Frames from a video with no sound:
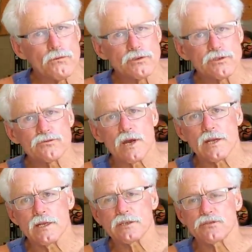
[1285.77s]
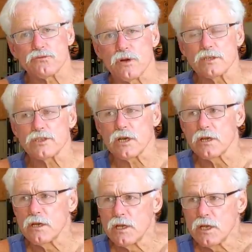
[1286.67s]
which is right next to Russia,
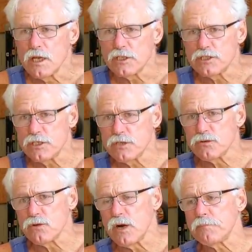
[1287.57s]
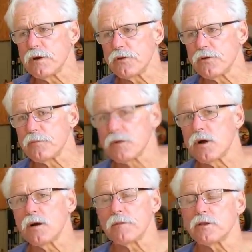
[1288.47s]
and she grew up under
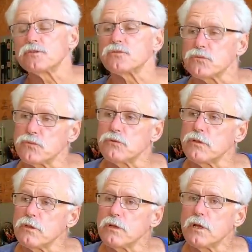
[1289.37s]
communist rule.